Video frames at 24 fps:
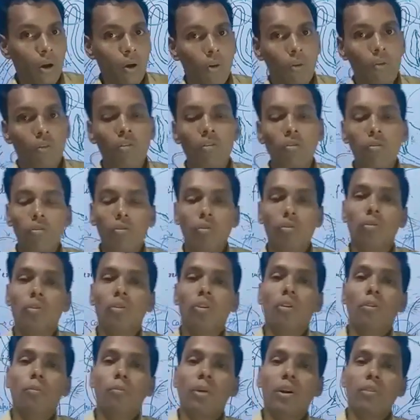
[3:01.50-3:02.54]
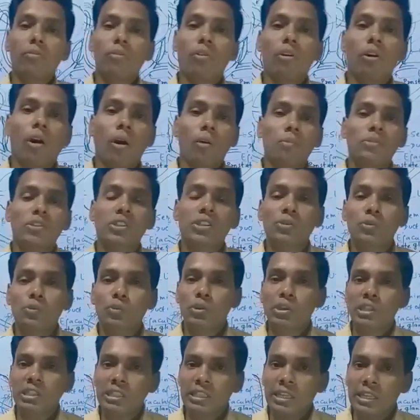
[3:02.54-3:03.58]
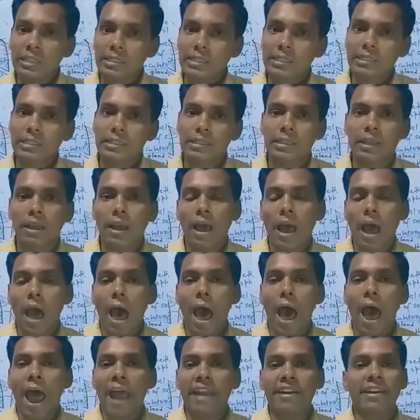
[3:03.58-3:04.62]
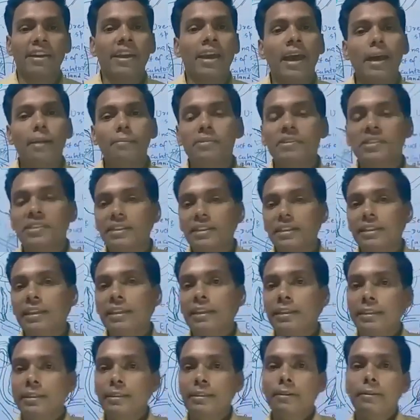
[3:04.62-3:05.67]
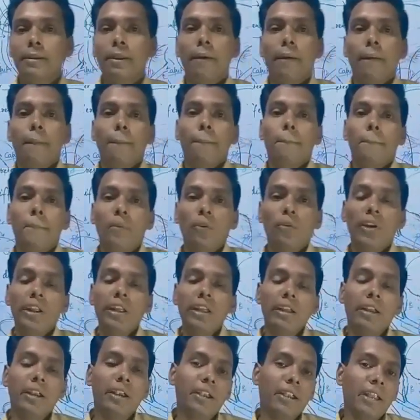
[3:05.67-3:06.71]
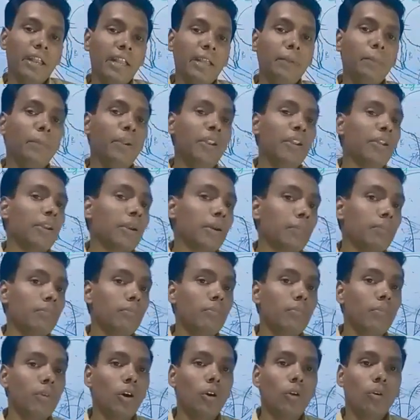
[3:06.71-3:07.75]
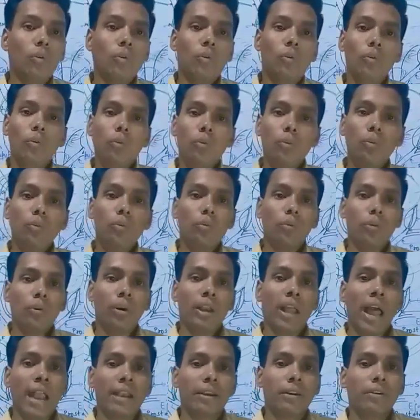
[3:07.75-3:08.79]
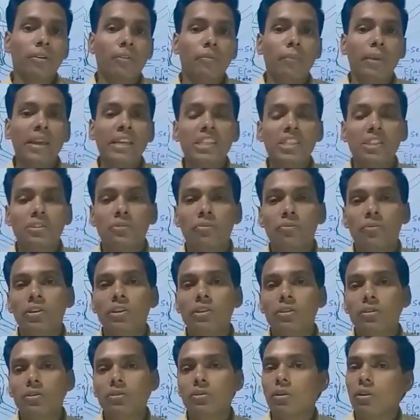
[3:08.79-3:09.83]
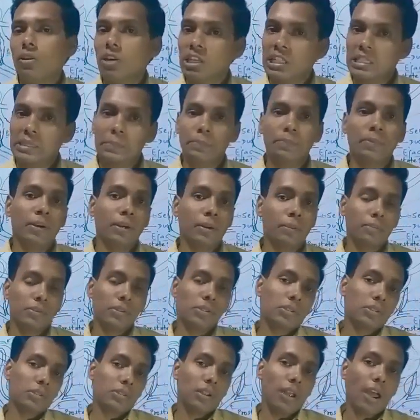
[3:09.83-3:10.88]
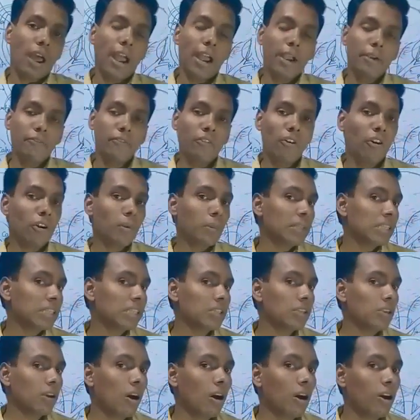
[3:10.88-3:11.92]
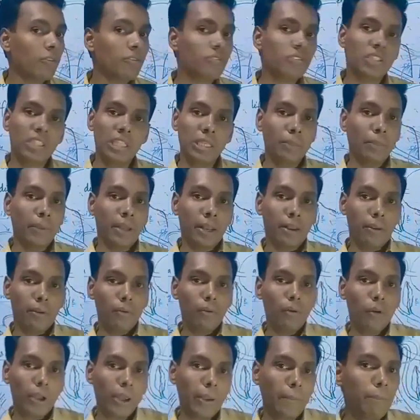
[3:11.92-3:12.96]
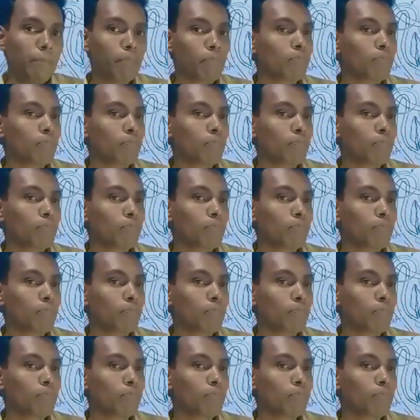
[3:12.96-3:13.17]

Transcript: who performs nourishes and helps in fluiding containing medium, who that mixed with sperms and formation of semen. Okay,